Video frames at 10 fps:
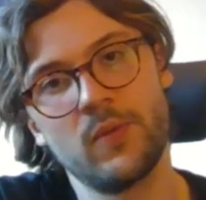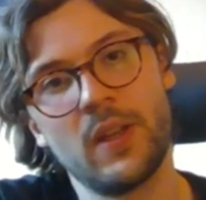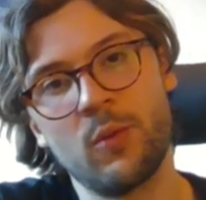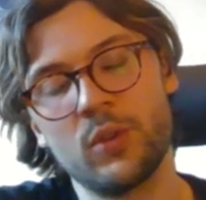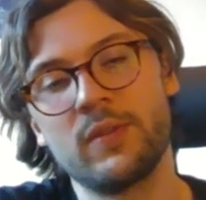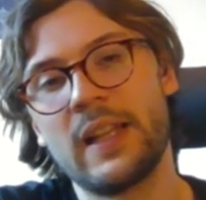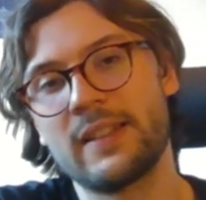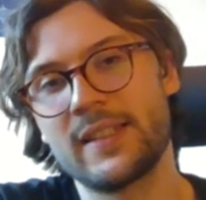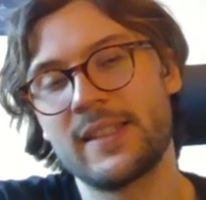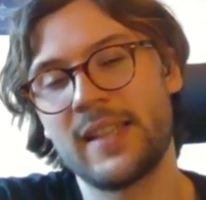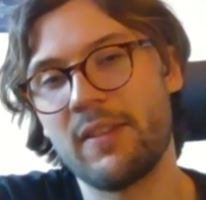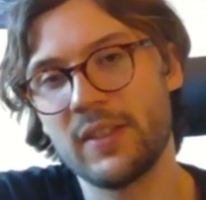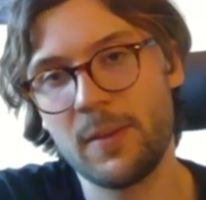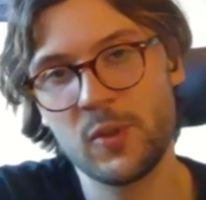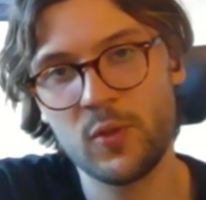would have dealt 7
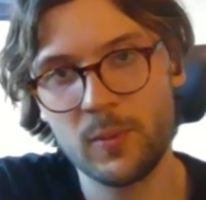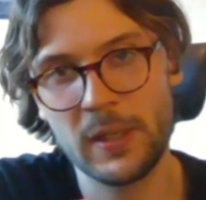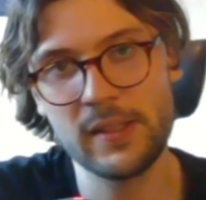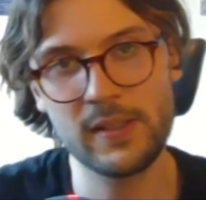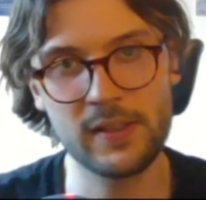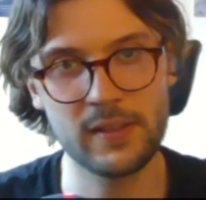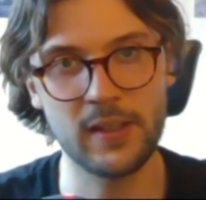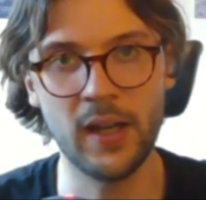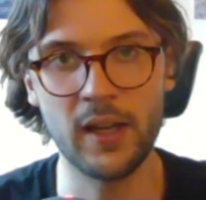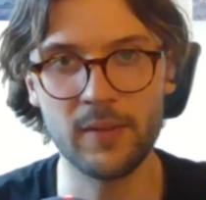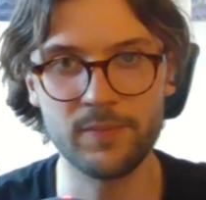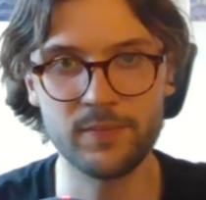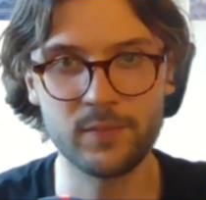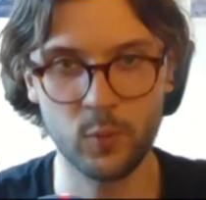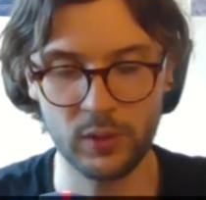damage to our base
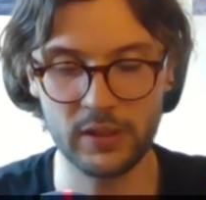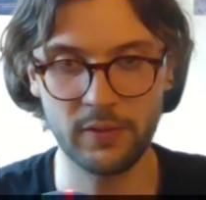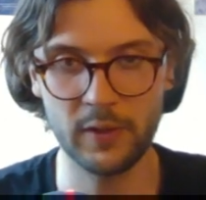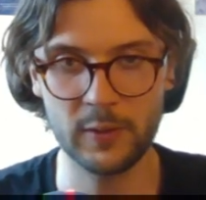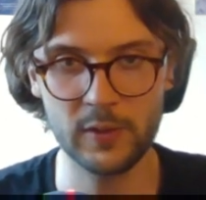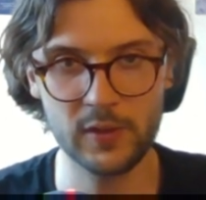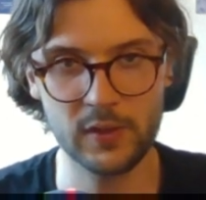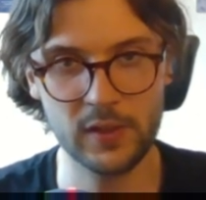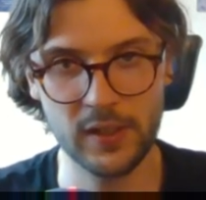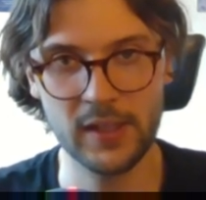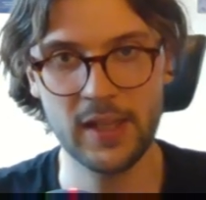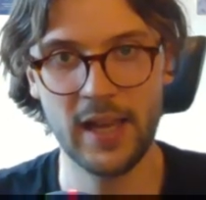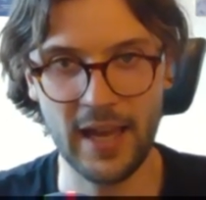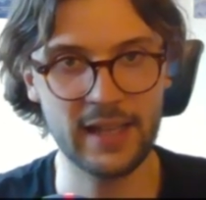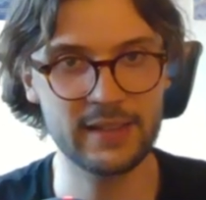with the Fighters
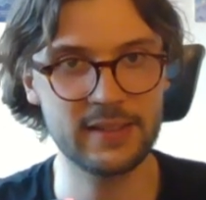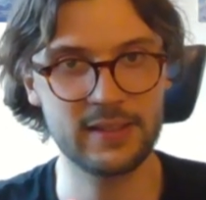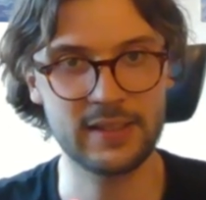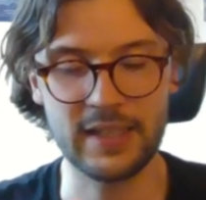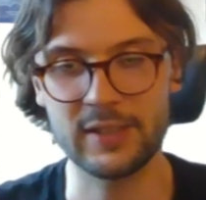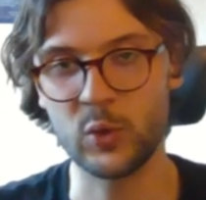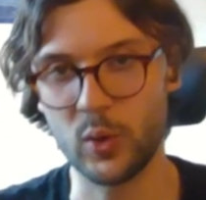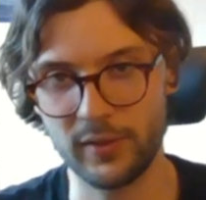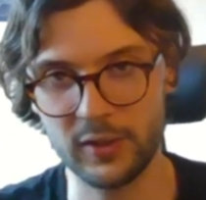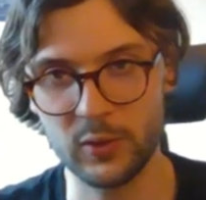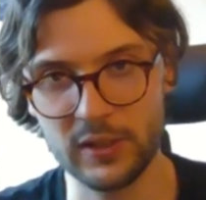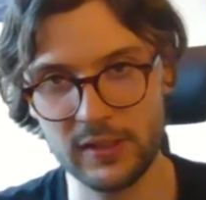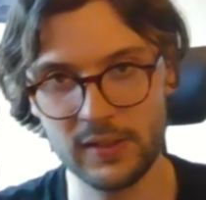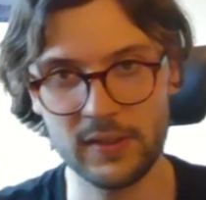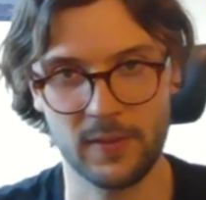and killing 2 of our
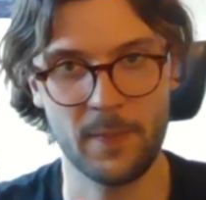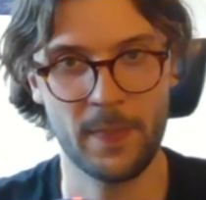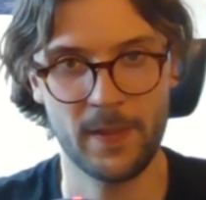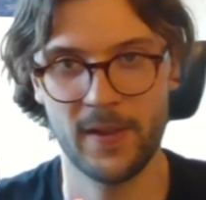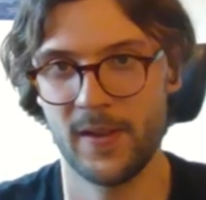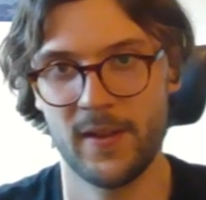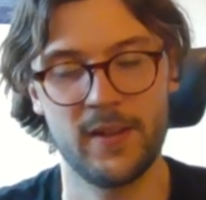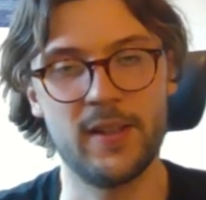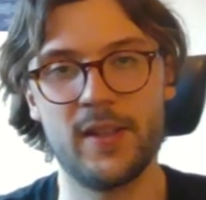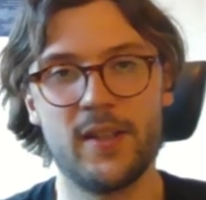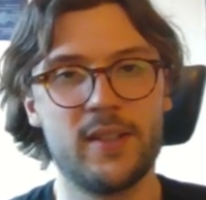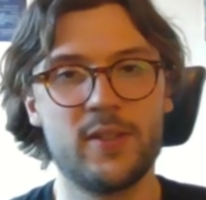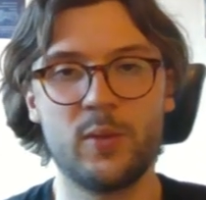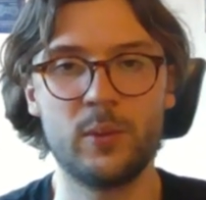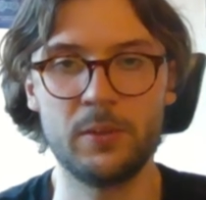units.
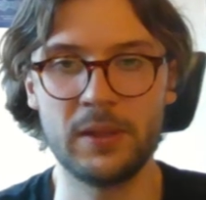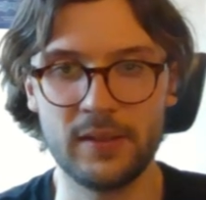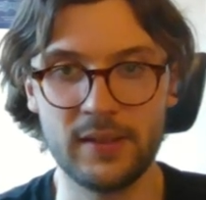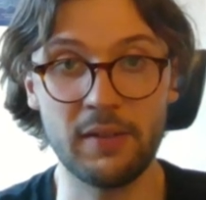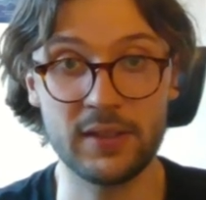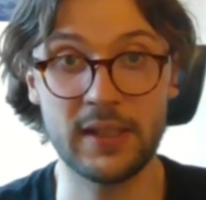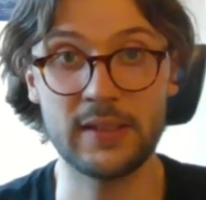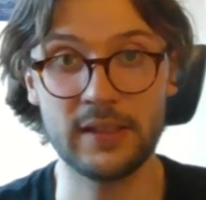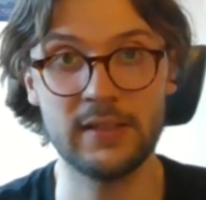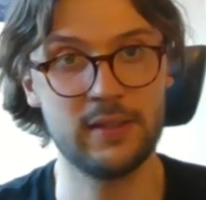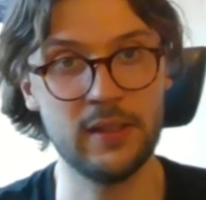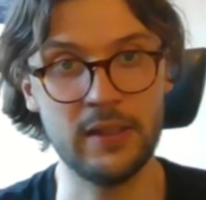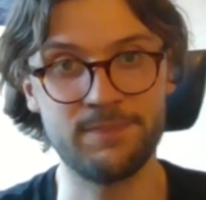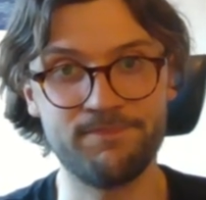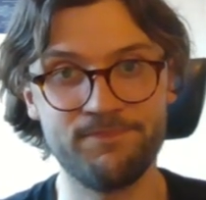So it would have been devastating,
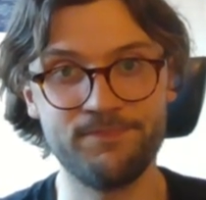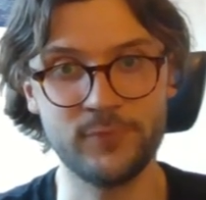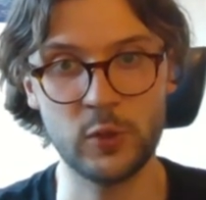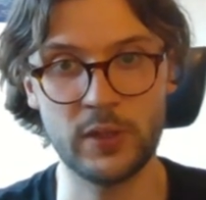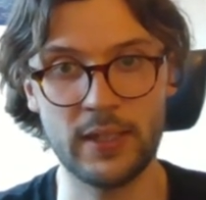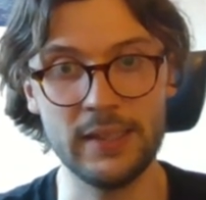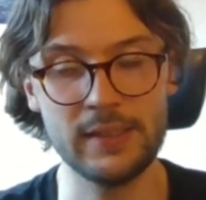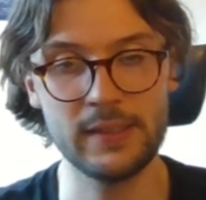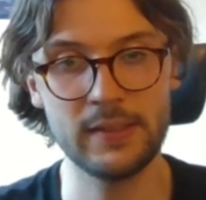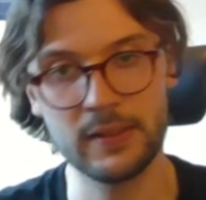to say the least.